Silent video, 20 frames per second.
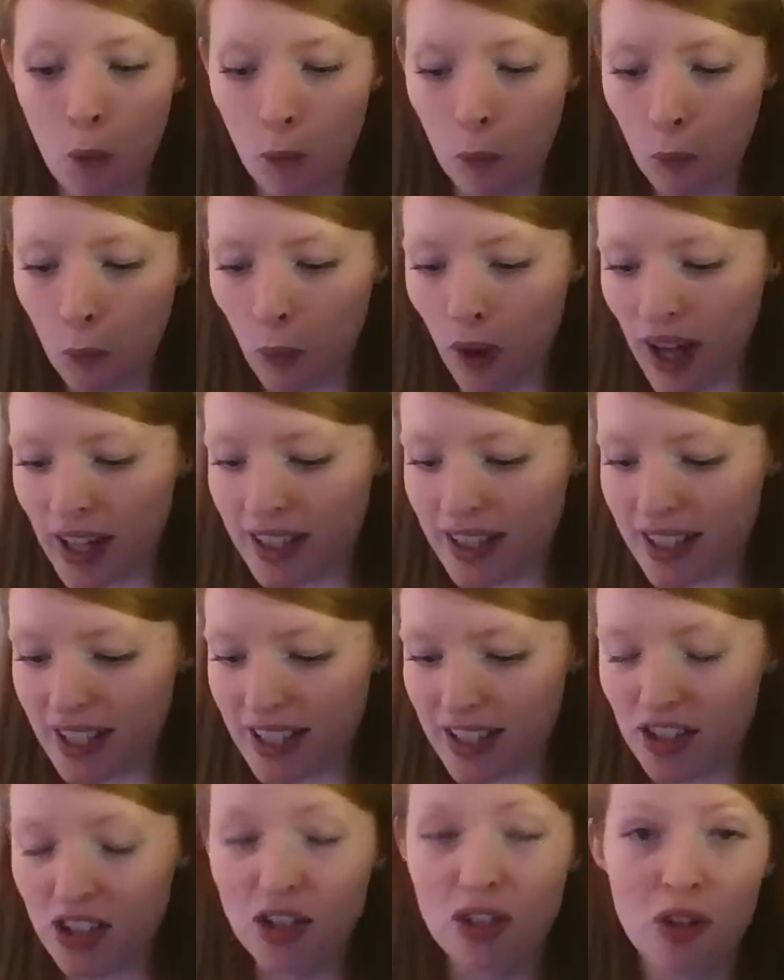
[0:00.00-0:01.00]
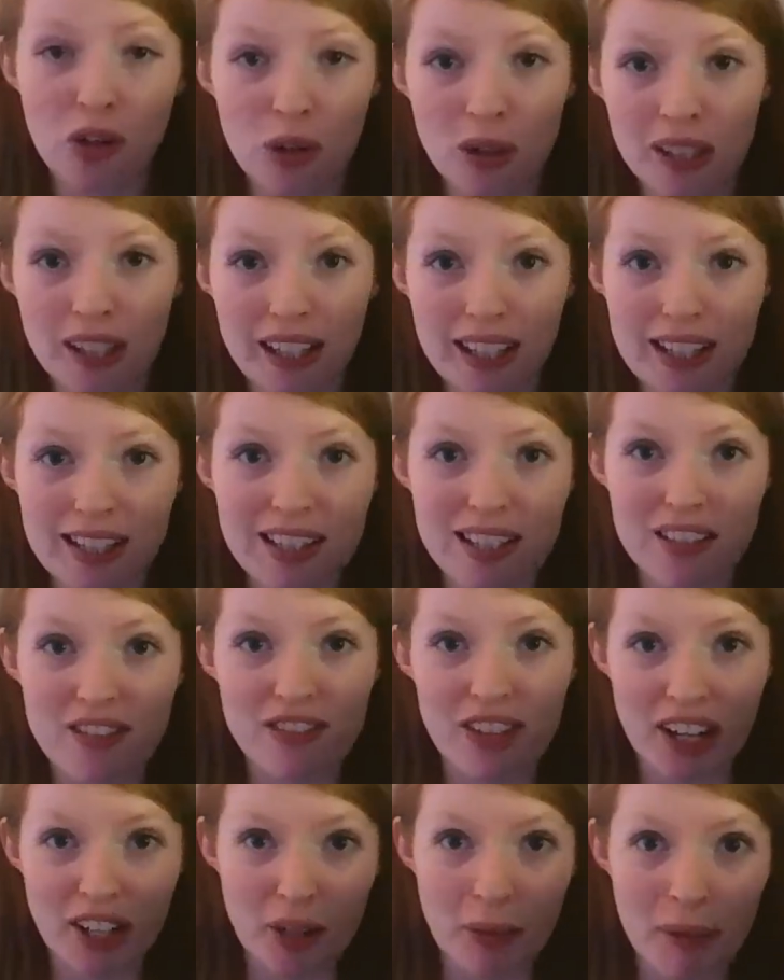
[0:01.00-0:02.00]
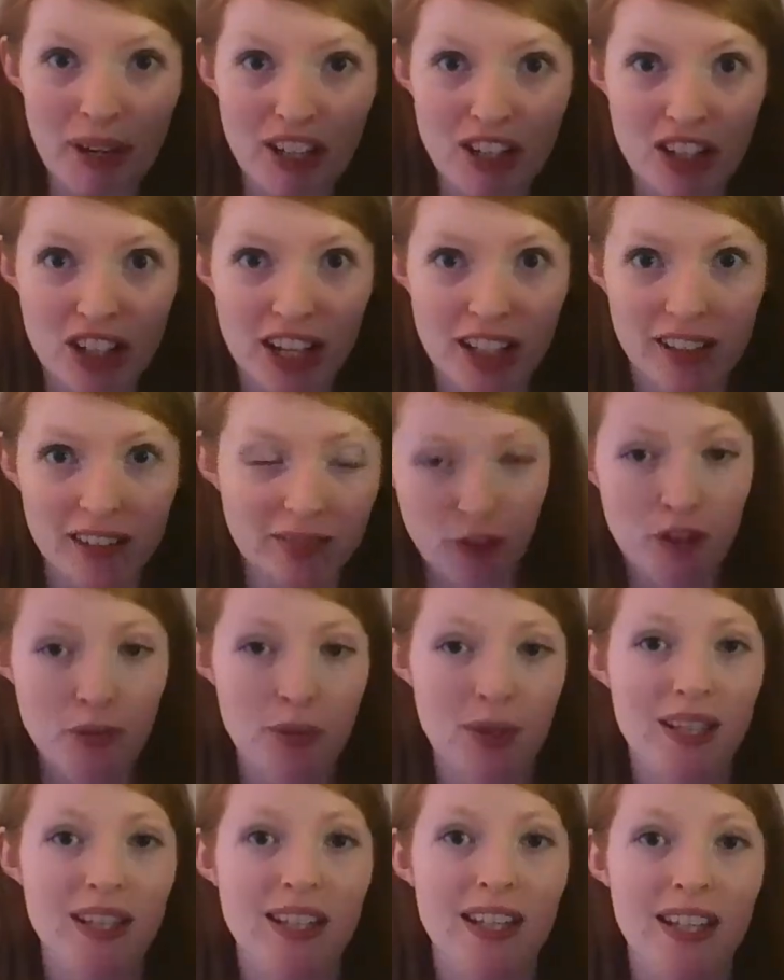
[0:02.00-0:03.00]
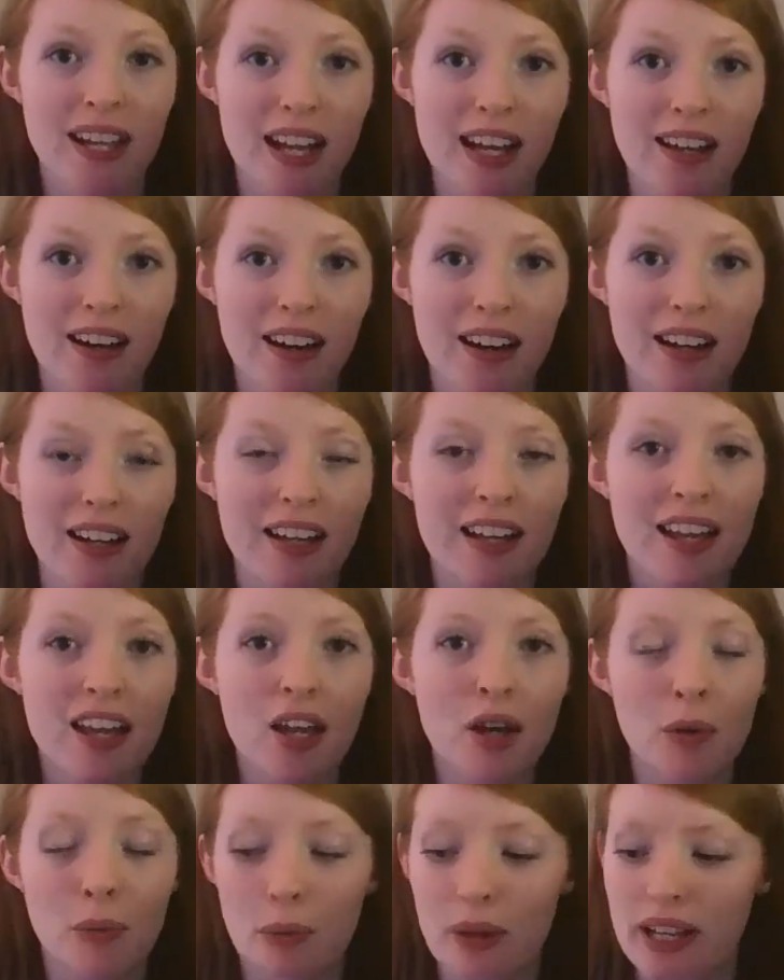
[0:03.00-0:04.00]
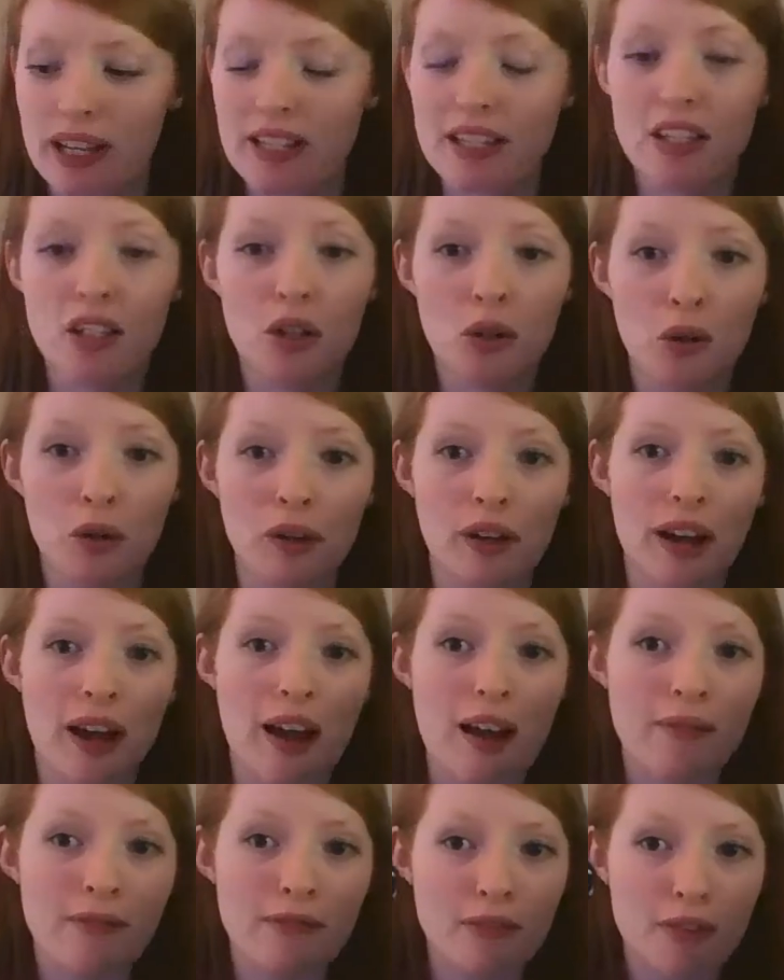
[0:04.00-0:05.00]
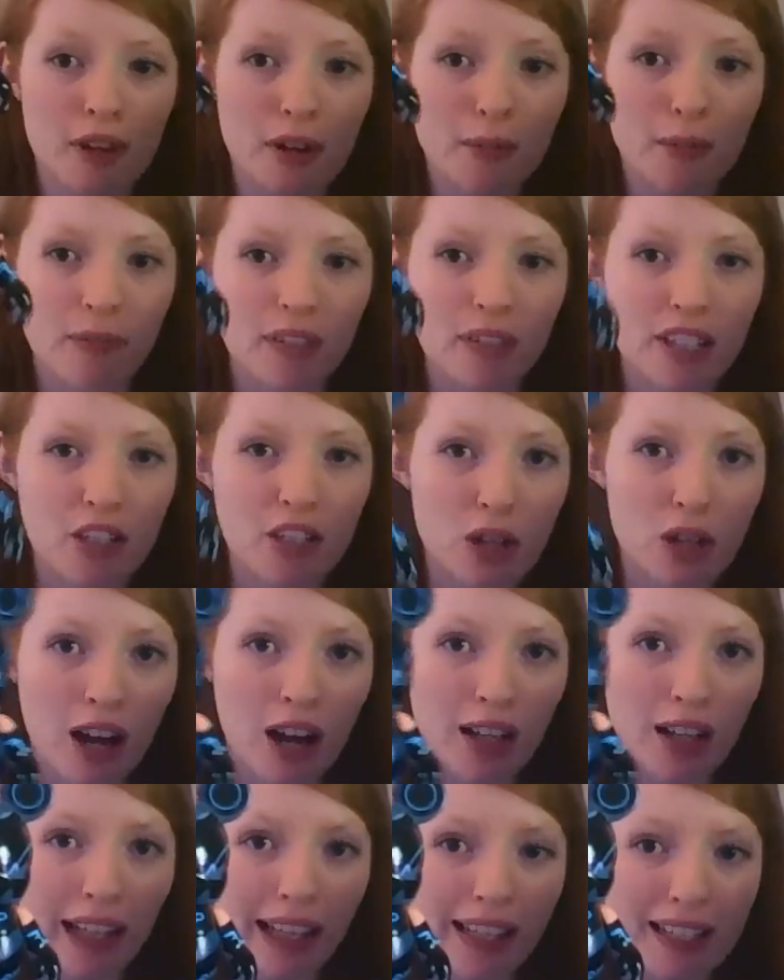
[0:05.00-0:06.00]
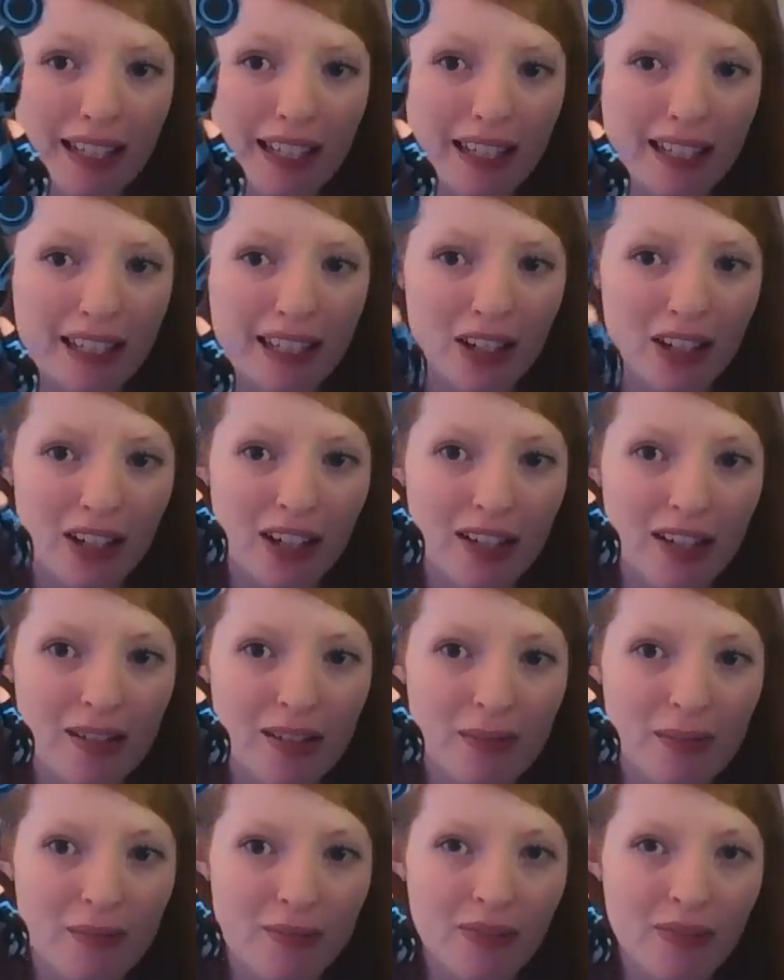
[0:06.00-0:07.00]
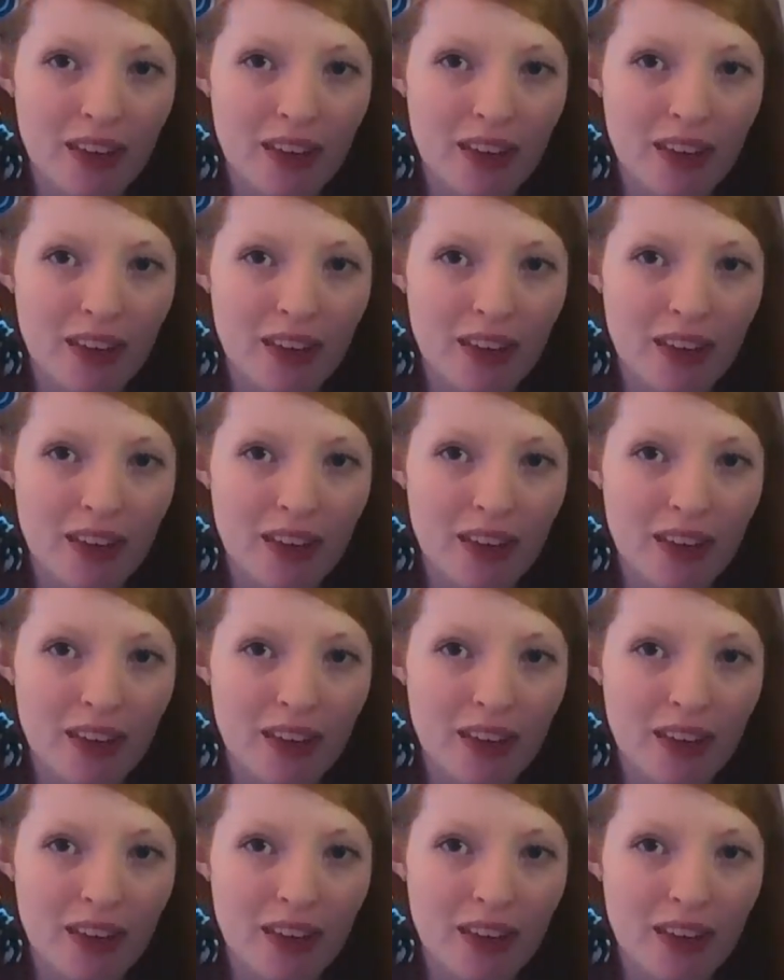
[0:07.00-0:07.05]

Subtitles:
what is your oldest Vinylmation? The first one that I got was Cora from the Tron Legacy series.